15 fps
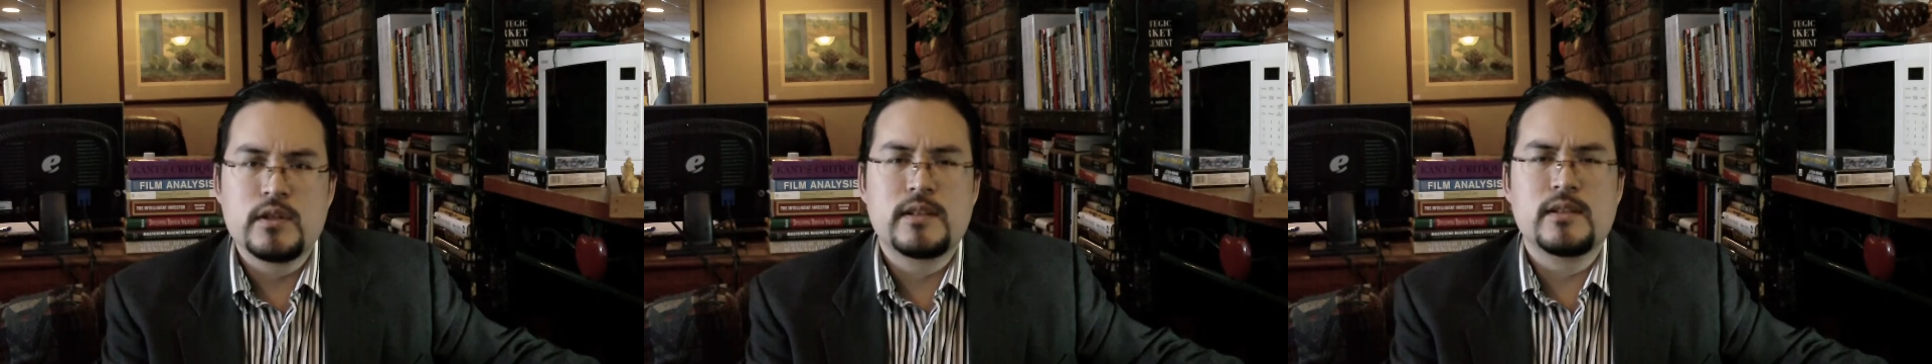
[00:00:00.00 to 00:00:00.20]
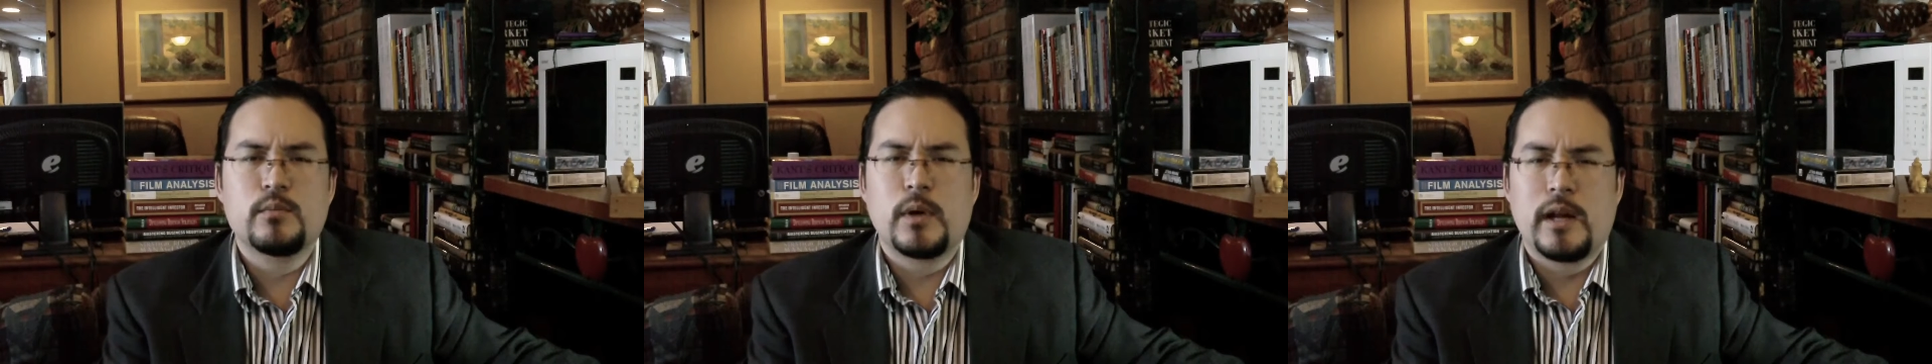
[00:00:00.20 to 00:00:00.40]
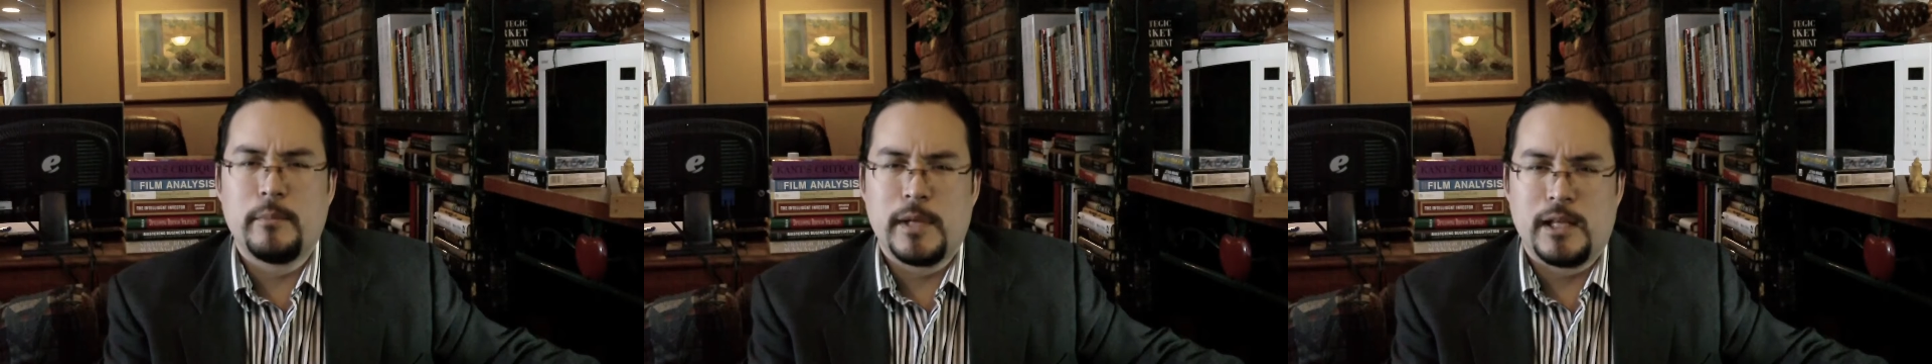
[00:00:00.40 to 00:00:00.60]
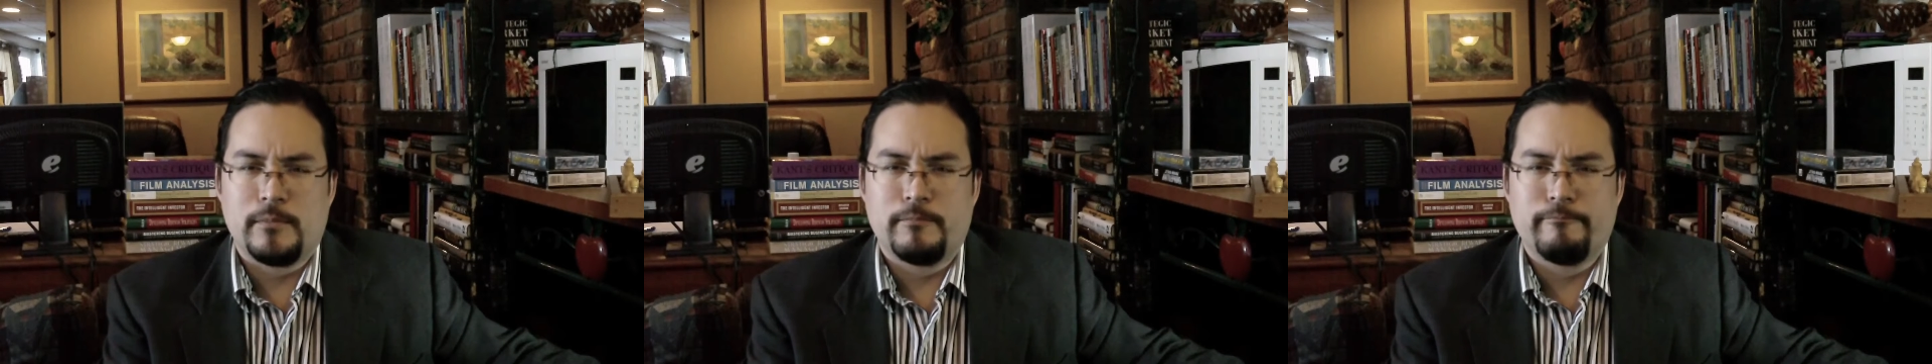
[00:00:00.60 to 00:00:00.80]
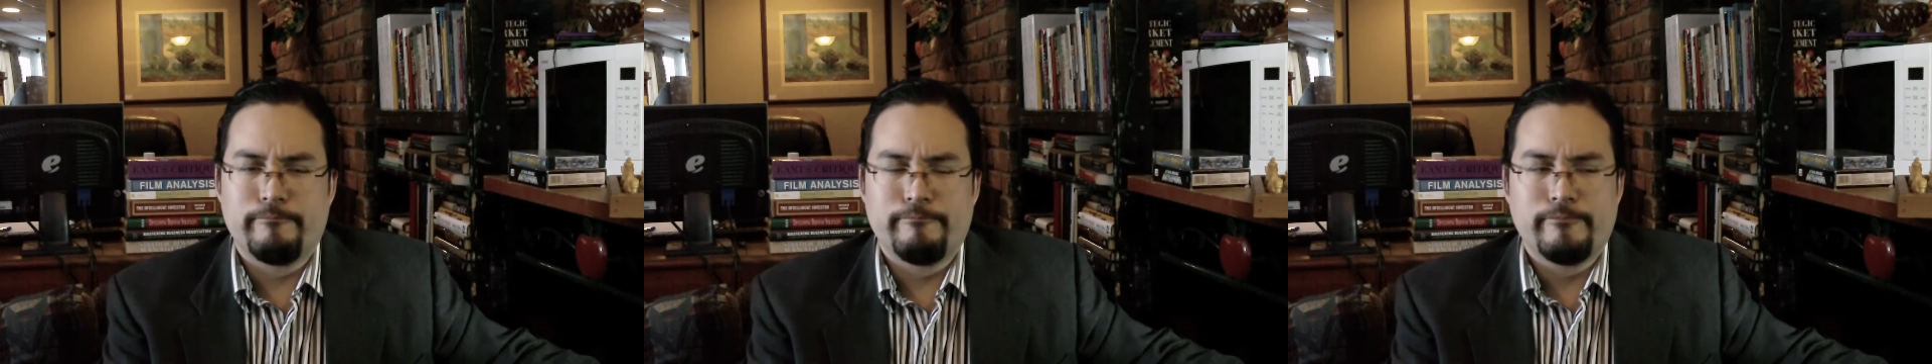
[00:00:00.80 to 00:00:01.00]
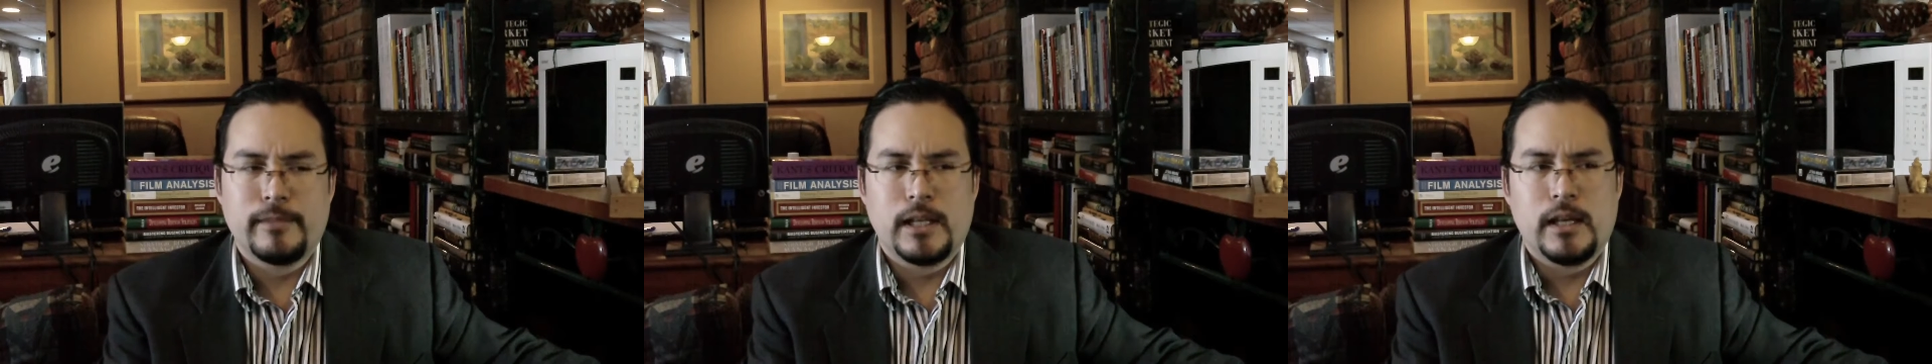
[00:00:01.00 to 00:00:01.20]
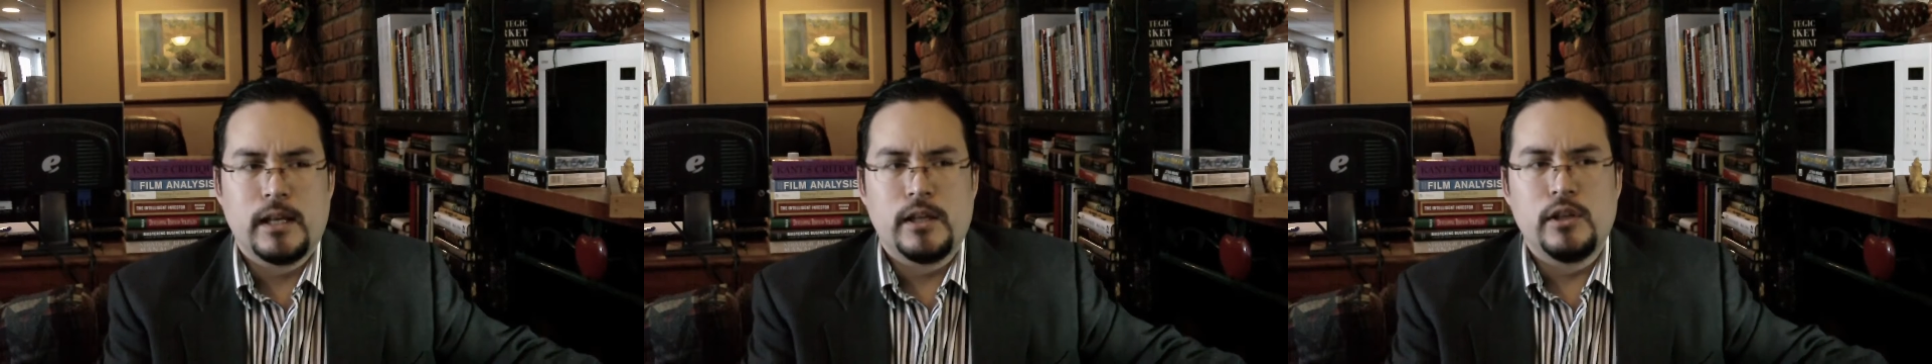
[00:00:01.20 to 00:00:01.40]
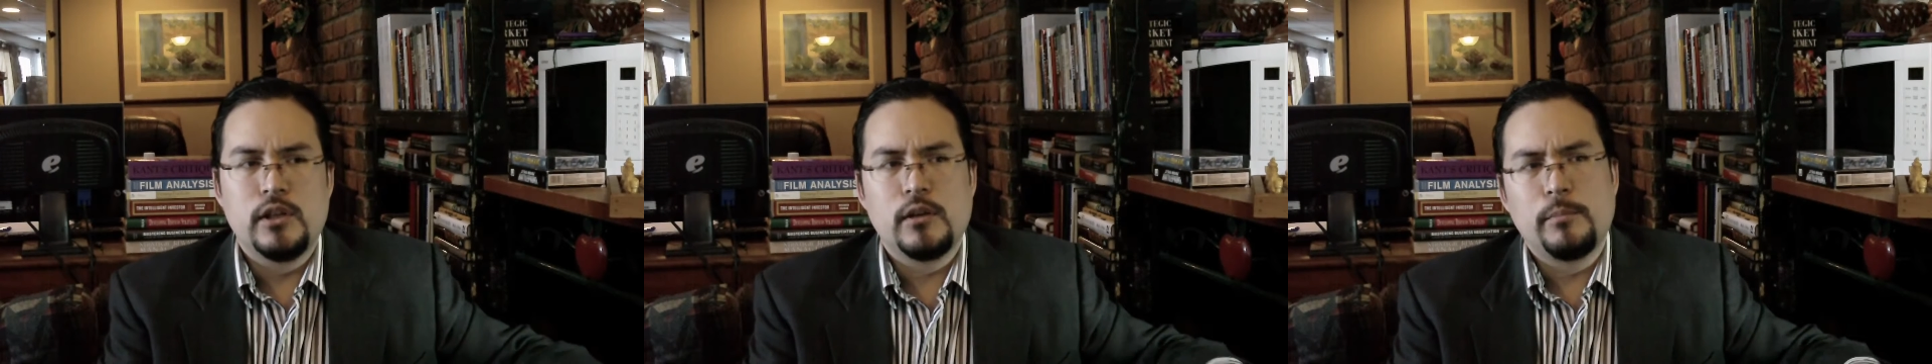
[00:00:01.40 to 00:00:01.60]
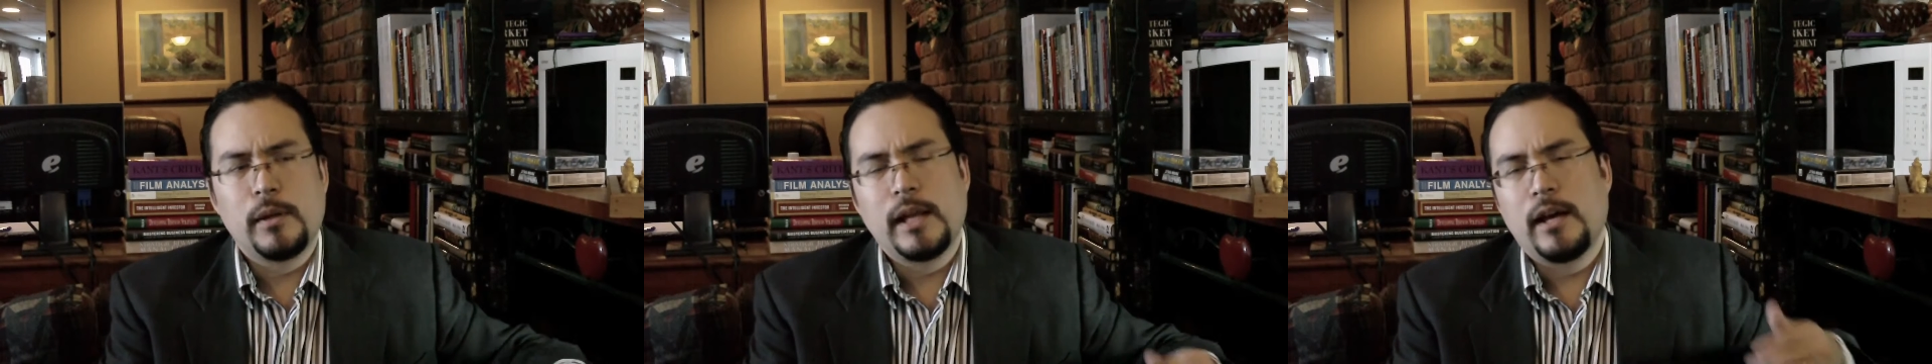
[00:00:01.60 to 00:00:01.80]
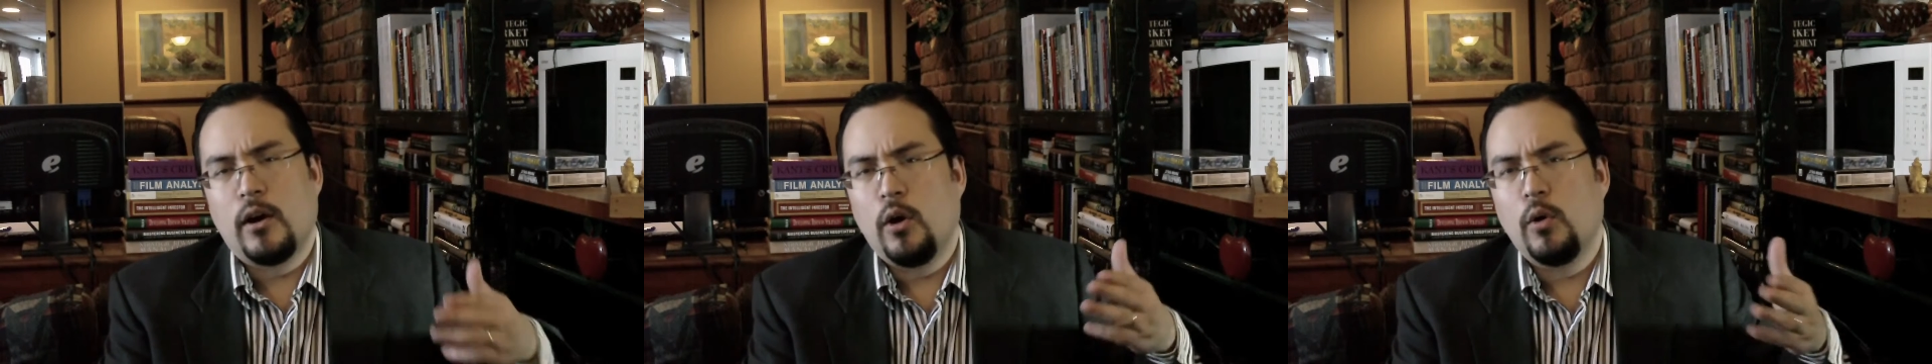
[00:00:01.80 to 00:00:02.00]
So this is what I mean. You can
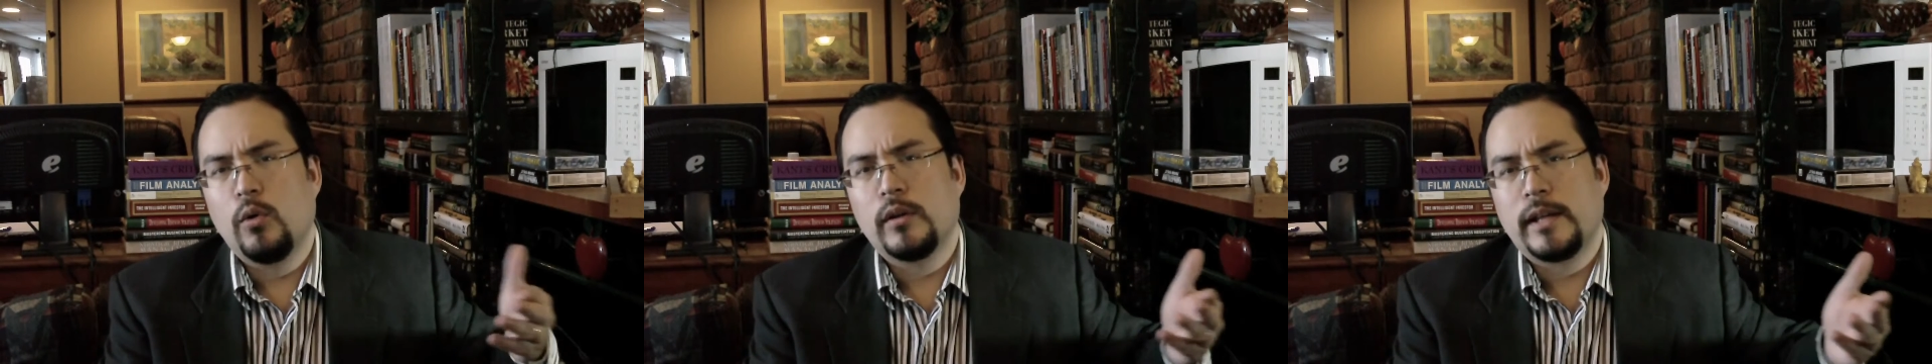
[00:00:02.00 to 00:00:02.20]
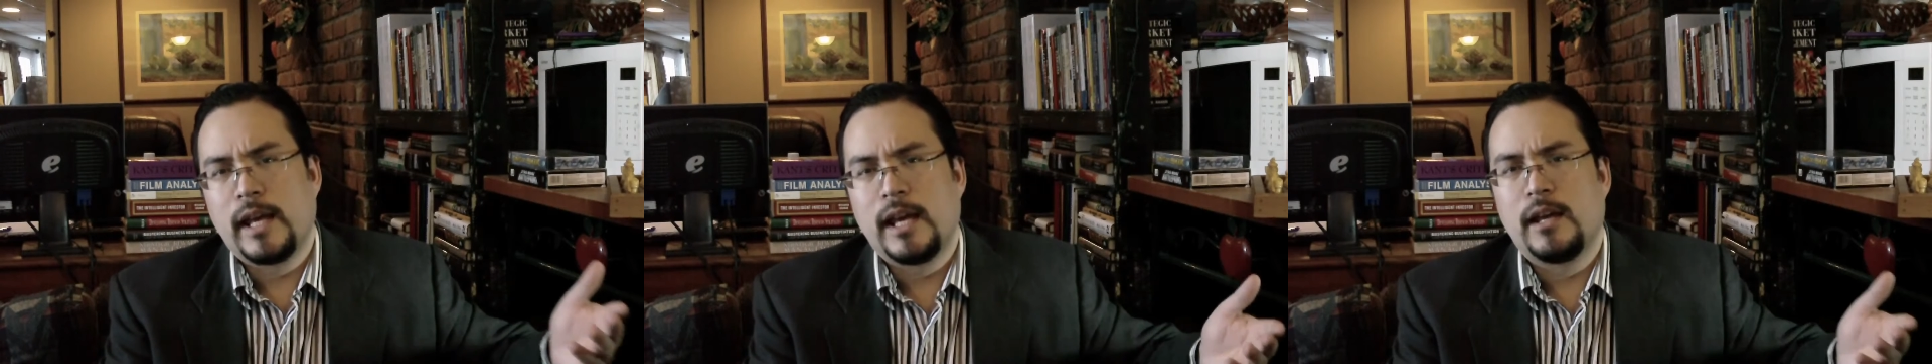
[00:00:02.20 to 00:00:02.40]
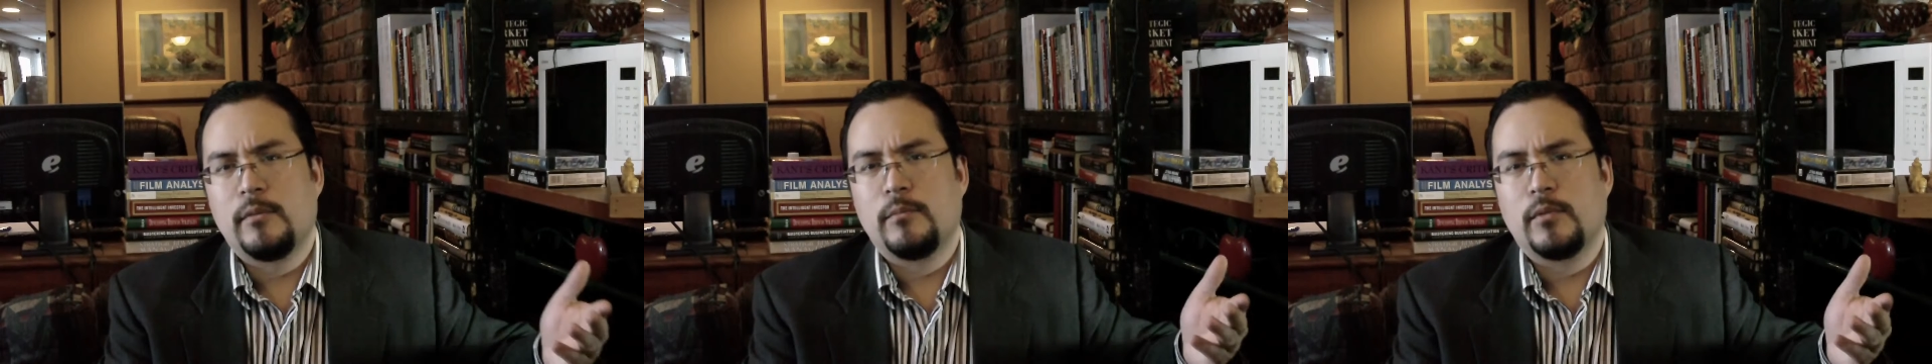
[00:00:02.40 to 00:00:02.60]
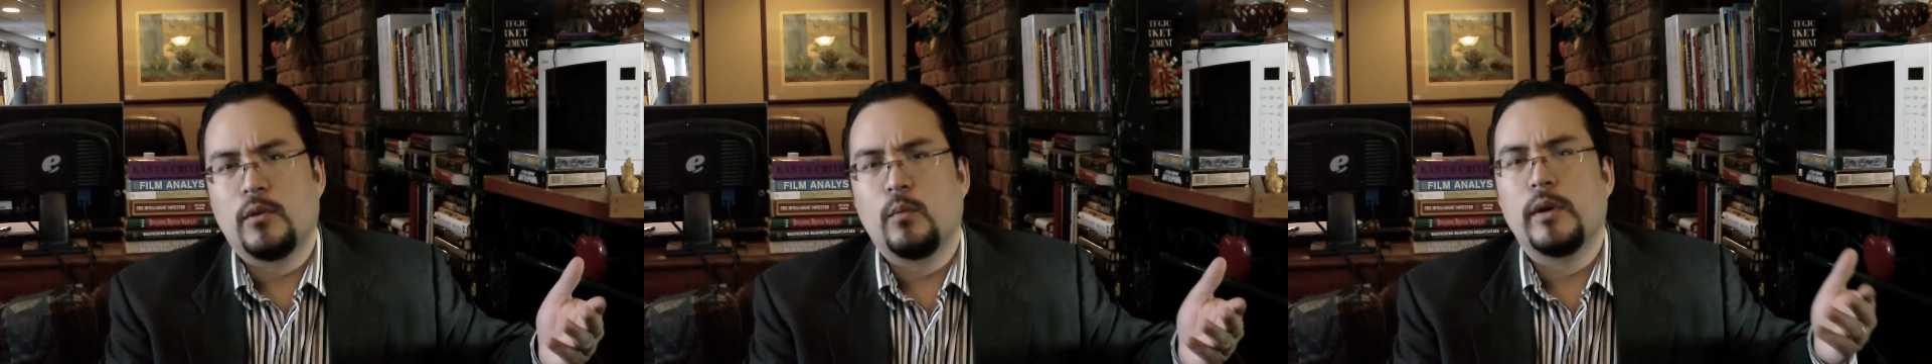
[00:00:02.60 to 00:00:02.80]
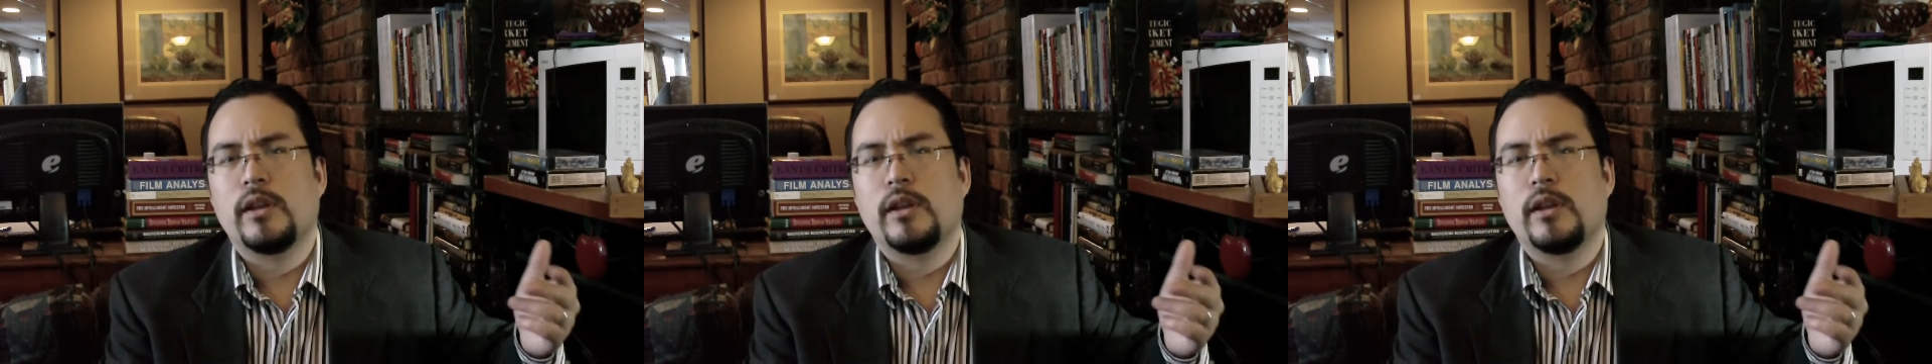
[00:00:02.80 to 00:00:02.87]
play a whole game